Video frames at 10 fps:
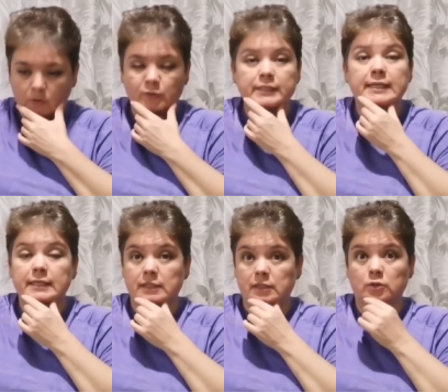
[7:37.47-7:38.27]
your
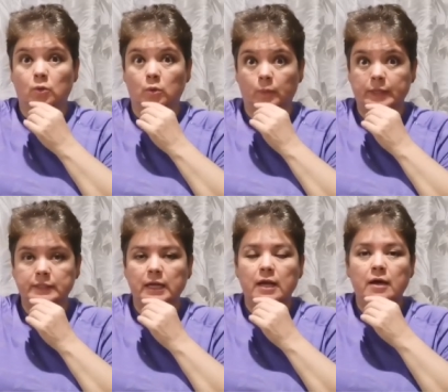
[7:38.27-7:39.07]
steadiness
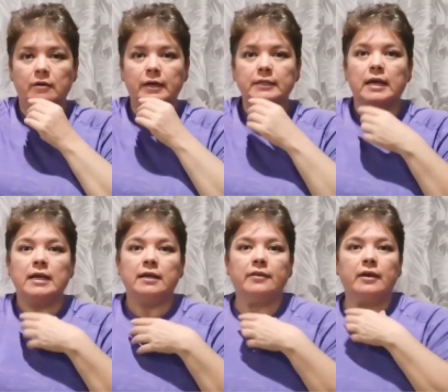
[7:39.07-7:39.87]
always, right?
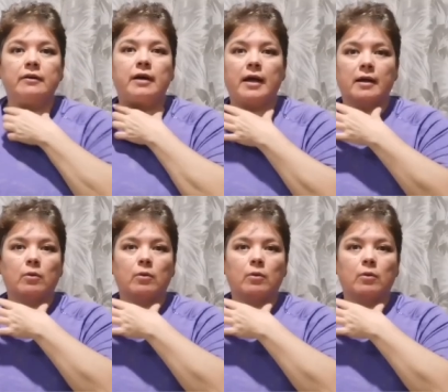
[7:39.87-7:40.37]
There